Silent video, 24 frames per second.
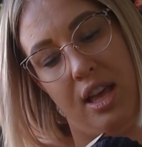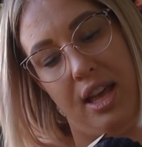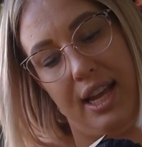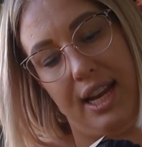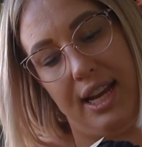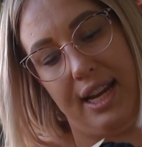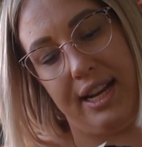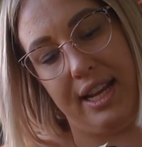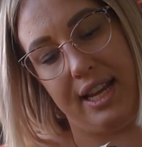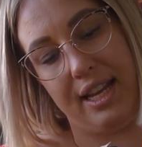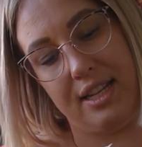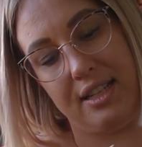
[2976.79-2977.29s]

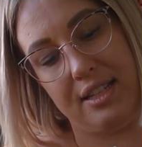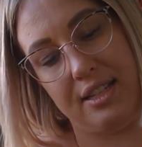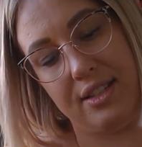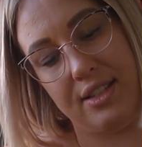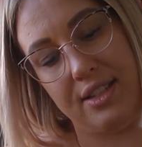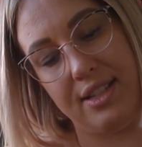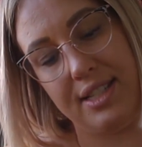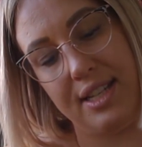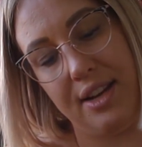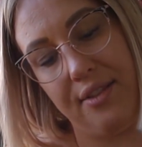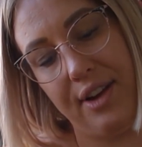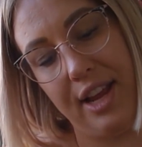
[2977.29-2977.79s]
It is
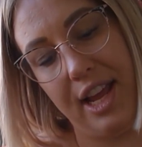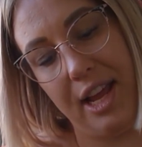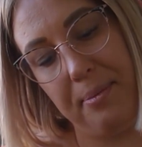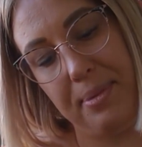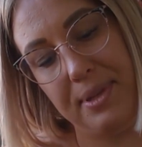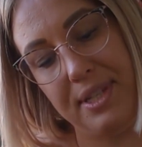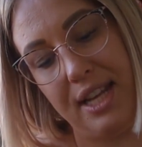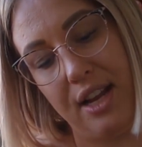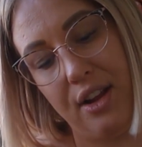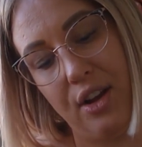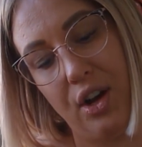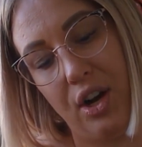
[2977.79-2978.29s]

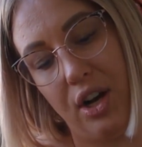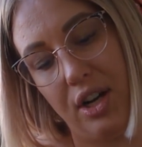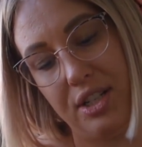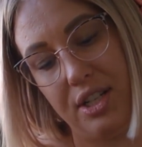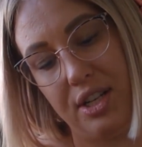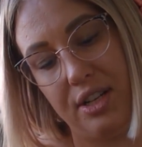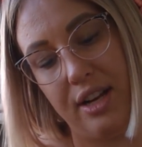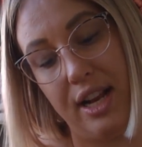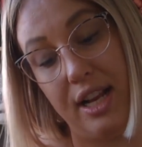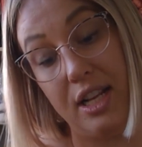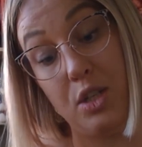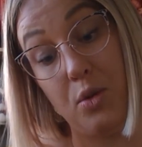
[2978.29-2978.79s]
78%
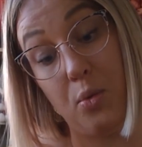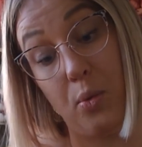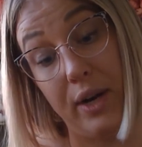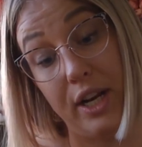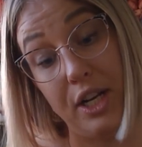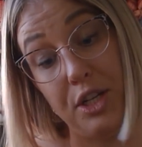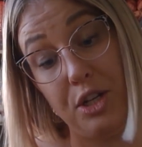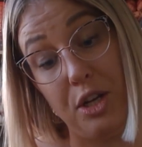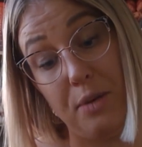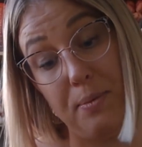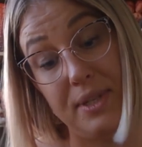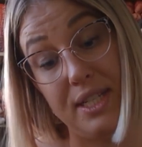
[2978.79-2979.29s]
cotton and
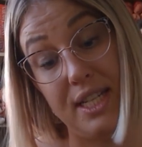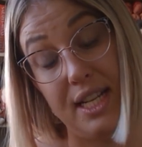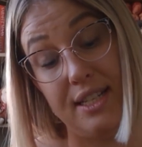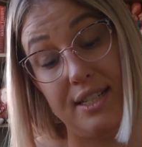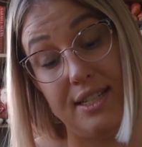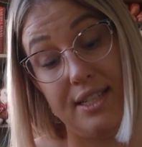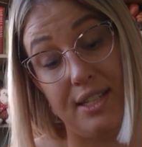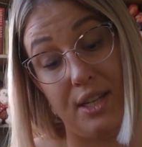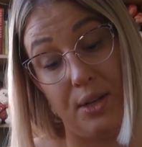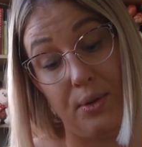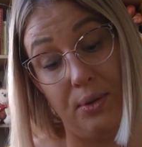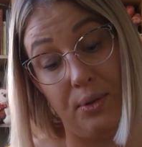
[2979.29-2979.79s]
22%
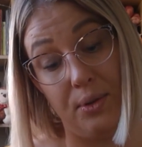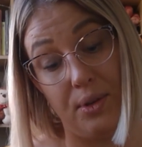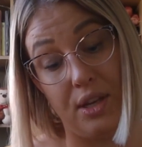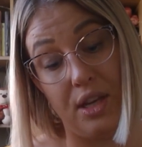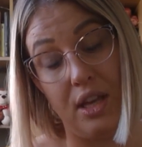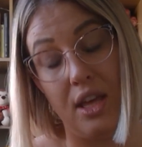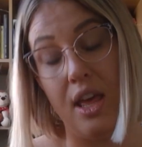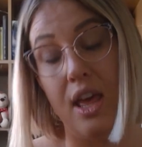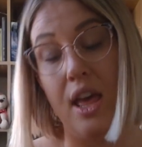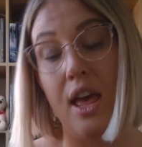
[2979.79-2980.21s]
silk.